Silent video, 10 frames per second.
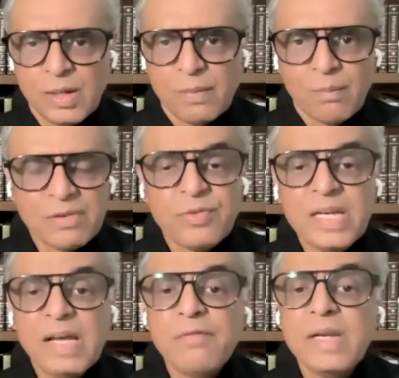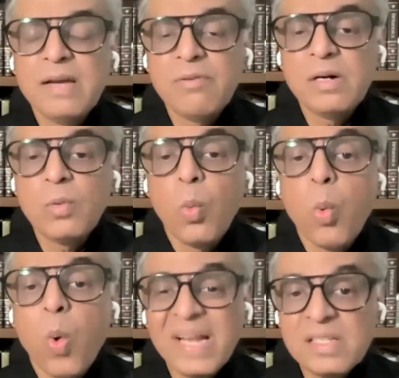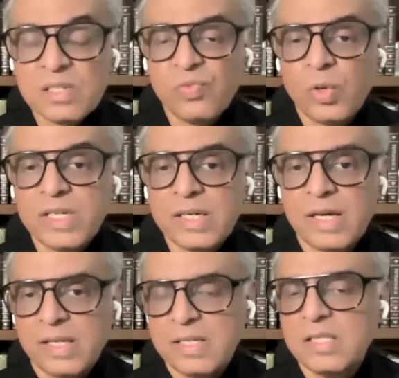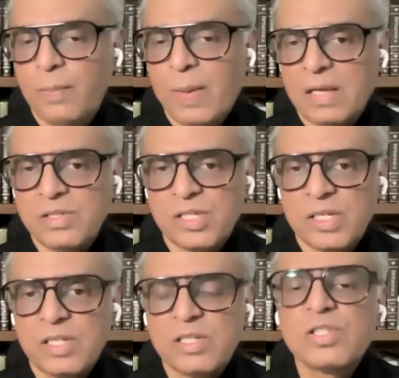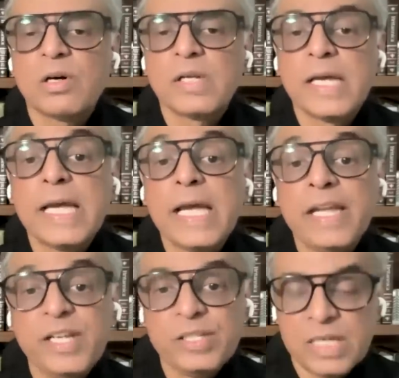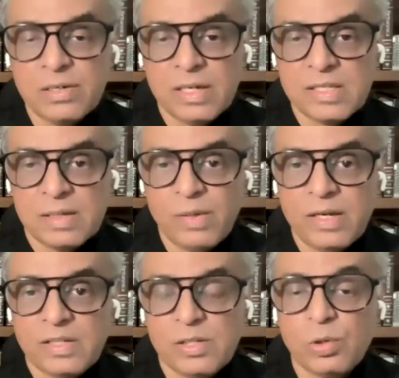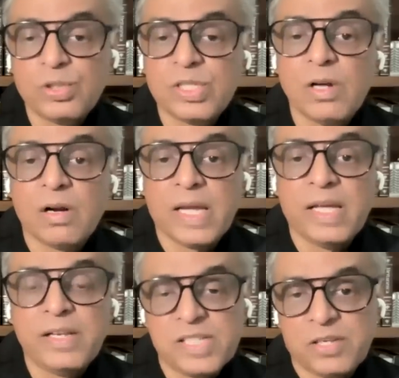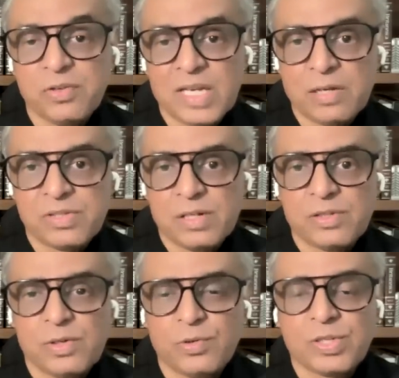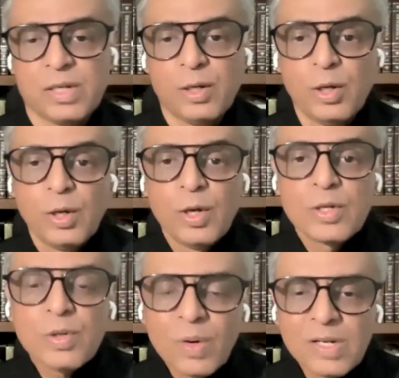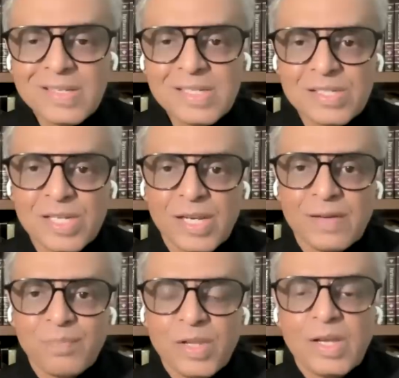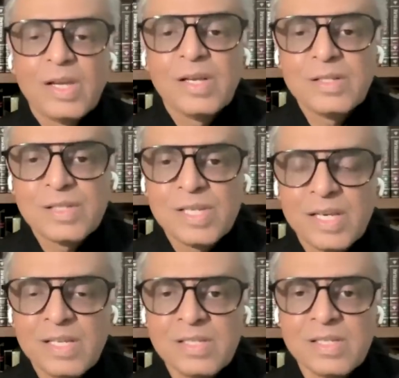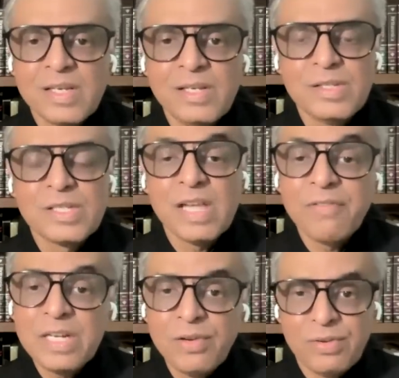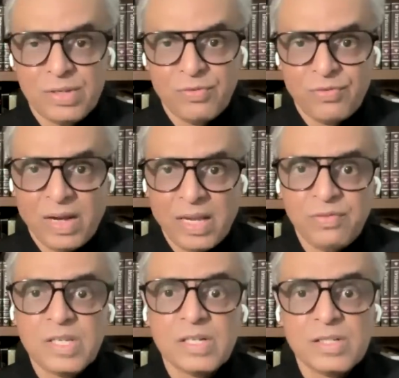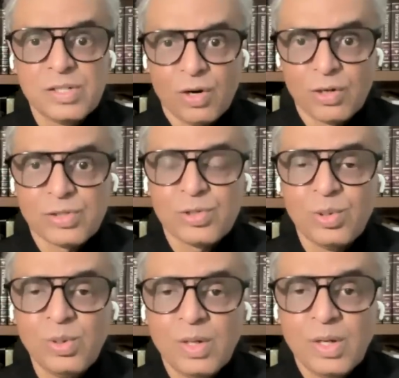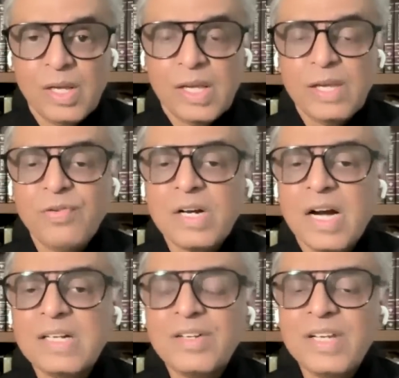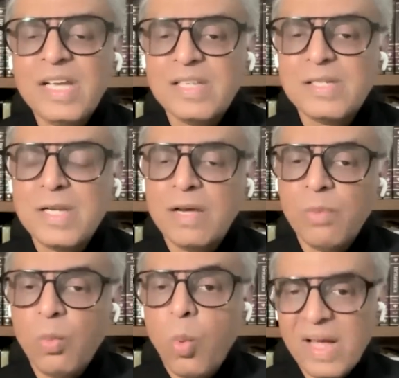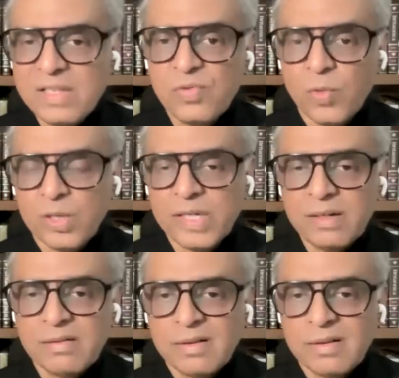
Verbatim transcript: but we have never once voted against the Palestinians on any General Assembly resolution or any Security Council resolution. So what does it say? It says in 75 years or so, if a country has never once voted,